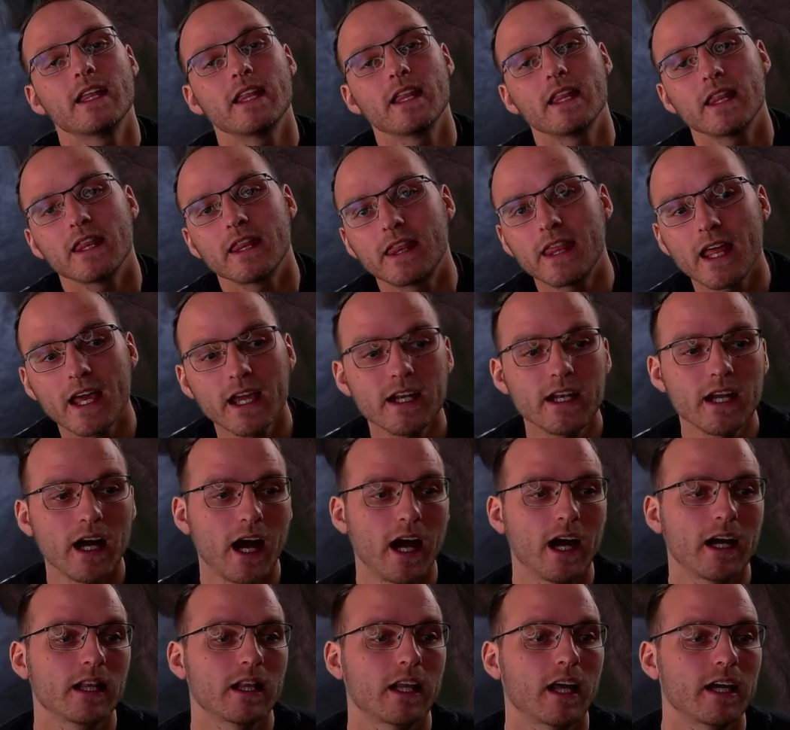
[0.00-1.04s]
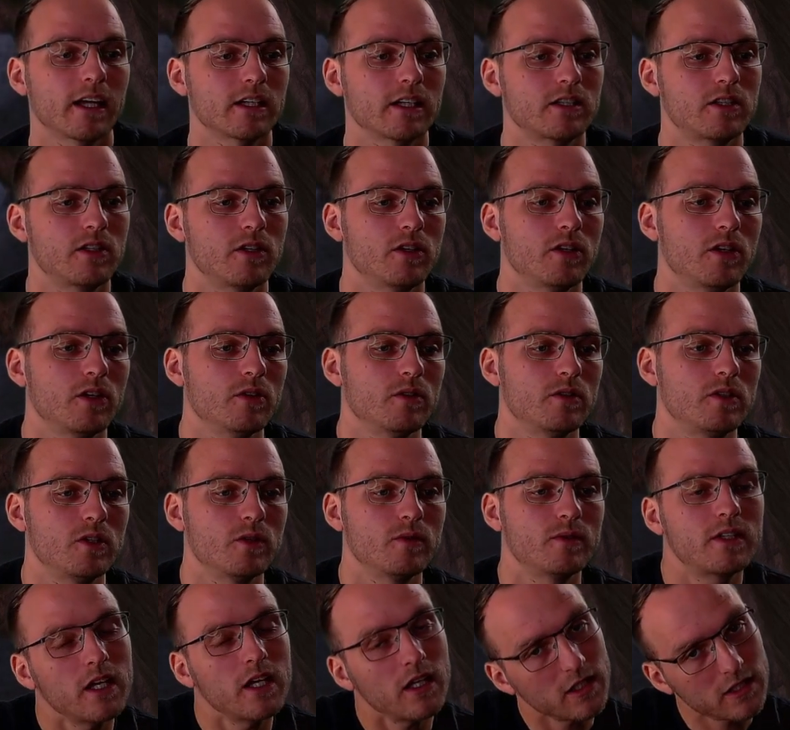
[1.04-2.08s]
Then I like to use
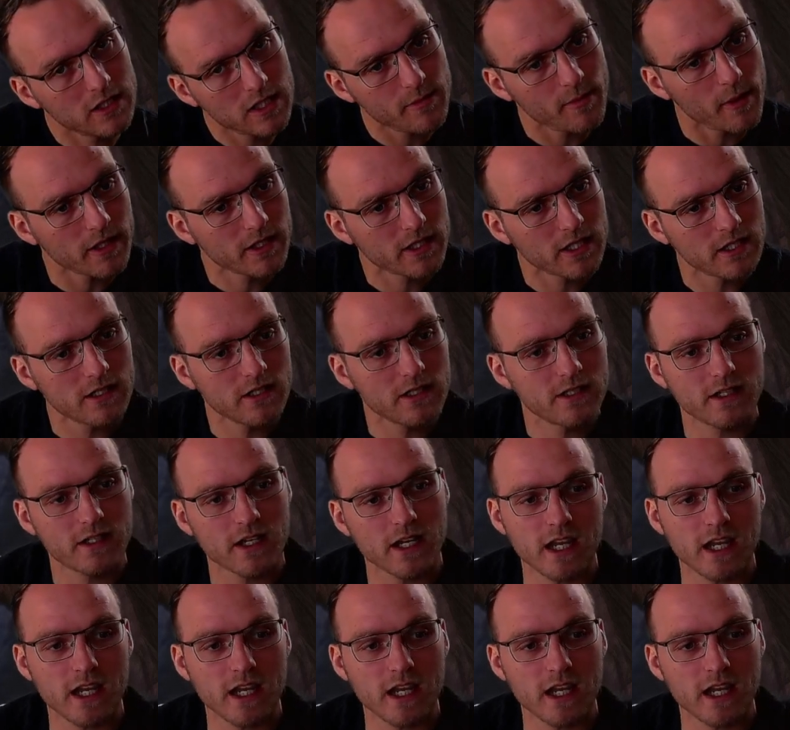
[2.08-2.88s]
utility buttons,